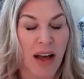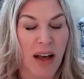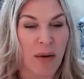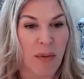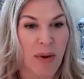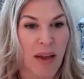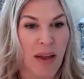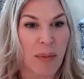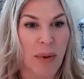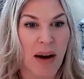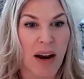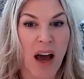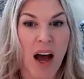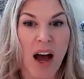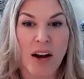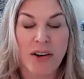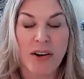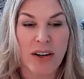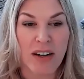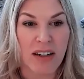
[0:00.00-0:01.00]
We had about
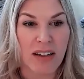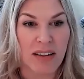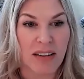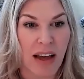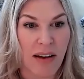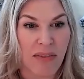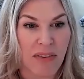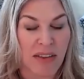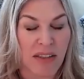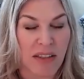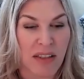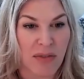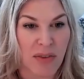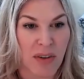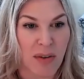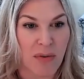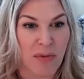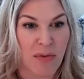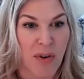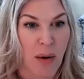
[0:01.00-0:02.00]
111
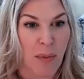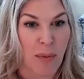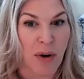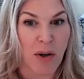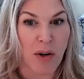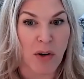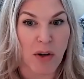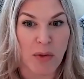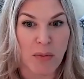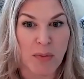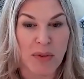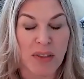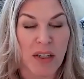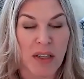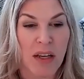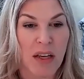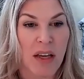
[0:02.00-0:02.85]
different farmer groups